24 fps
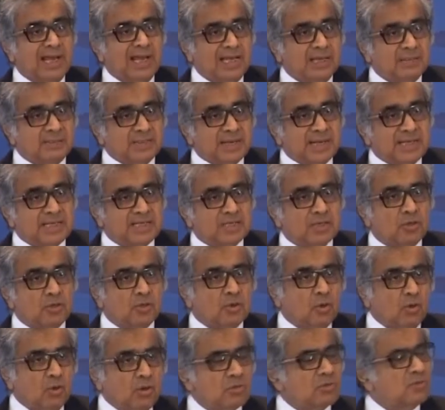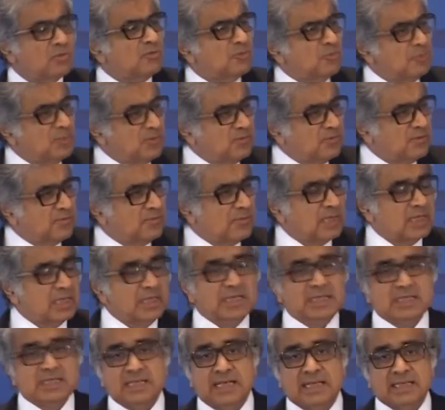calibrate your law to
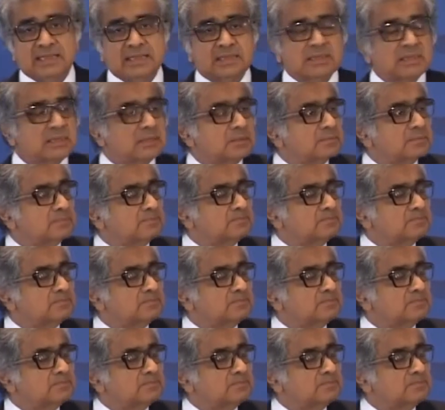specifically tax.